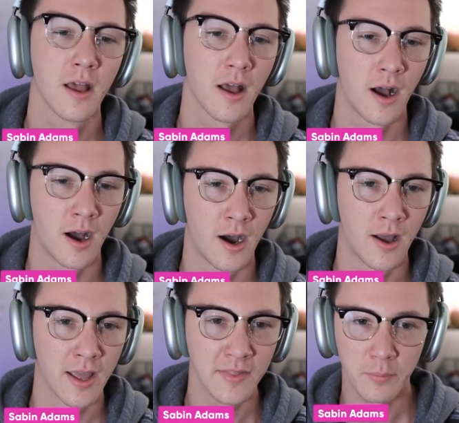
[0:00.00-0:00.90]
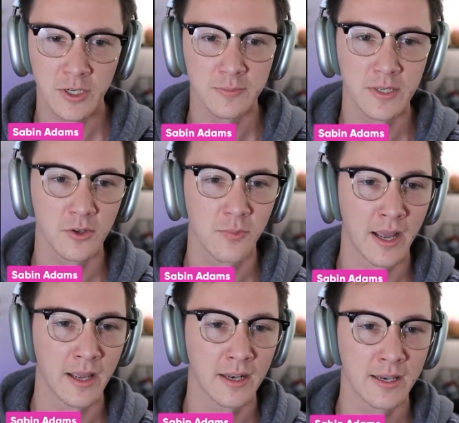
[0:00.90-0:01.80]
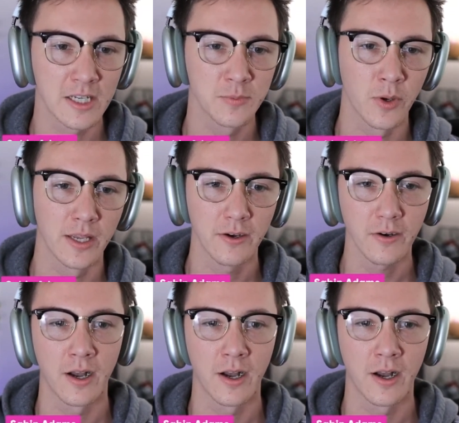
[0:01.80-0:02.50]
And that brings me to my next point here.